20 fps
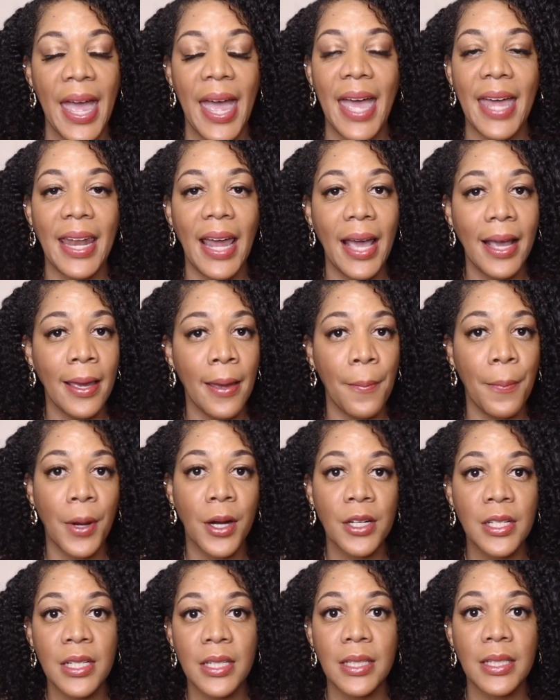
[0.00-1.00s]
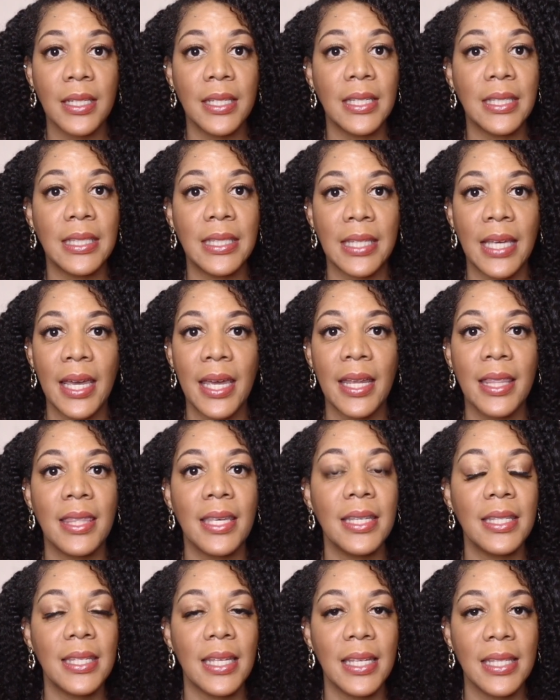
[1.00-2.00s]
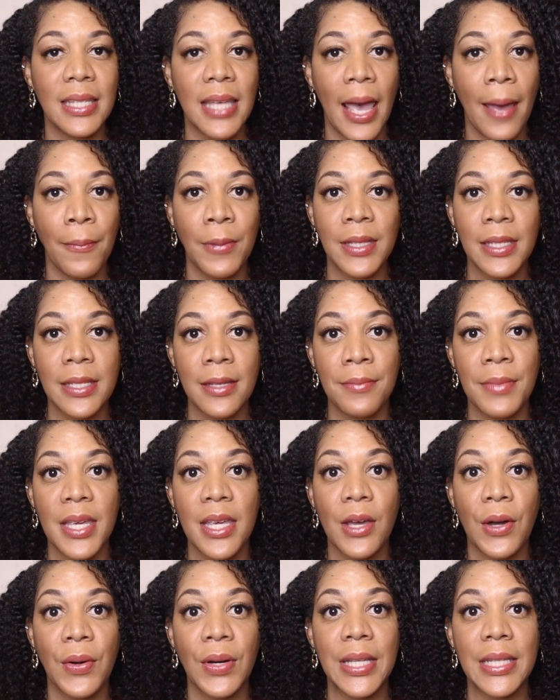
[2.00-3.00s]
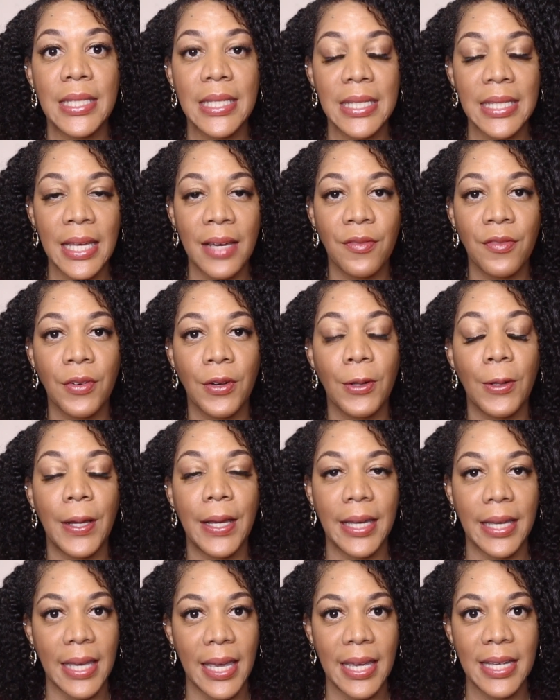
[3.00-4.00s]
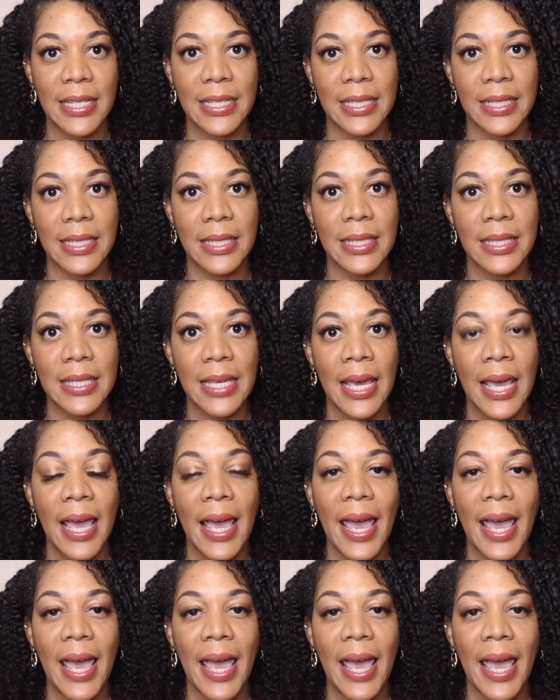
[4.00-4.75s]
And I can personally say this has happened to me on several occasions,